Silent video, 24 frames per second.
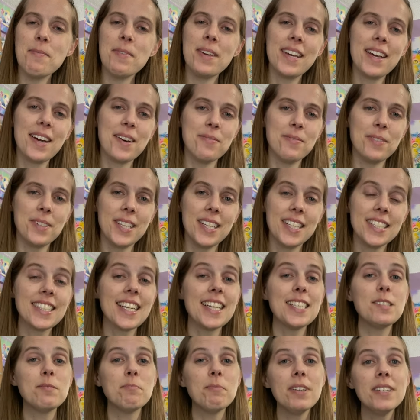me company. So
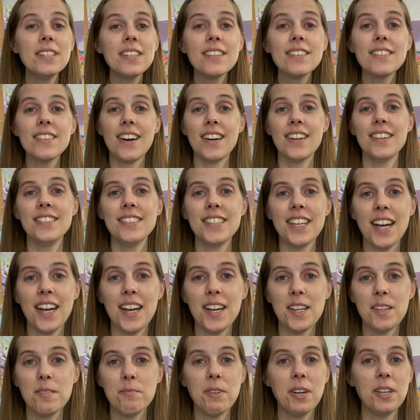I spend a lot of
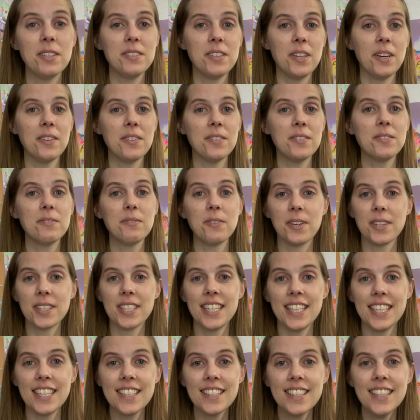time alone
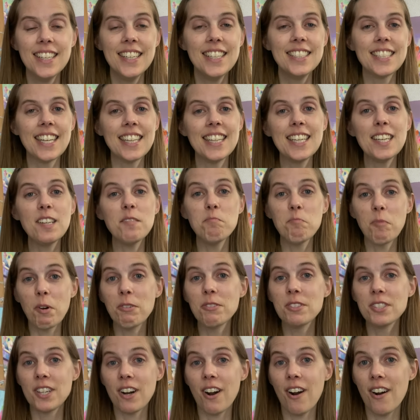working. I think
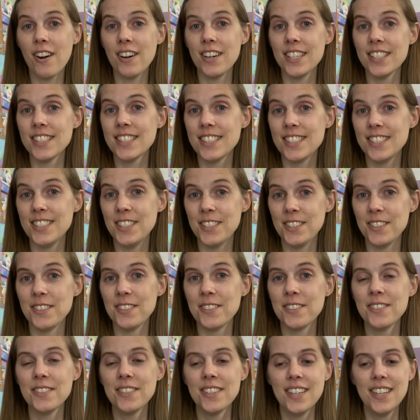most artists
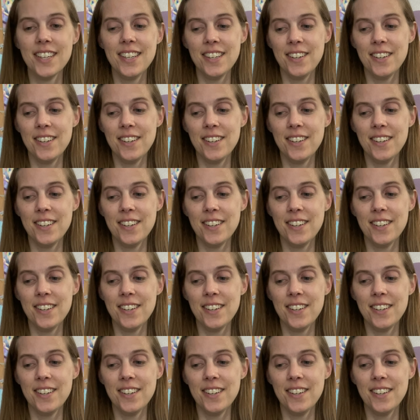do.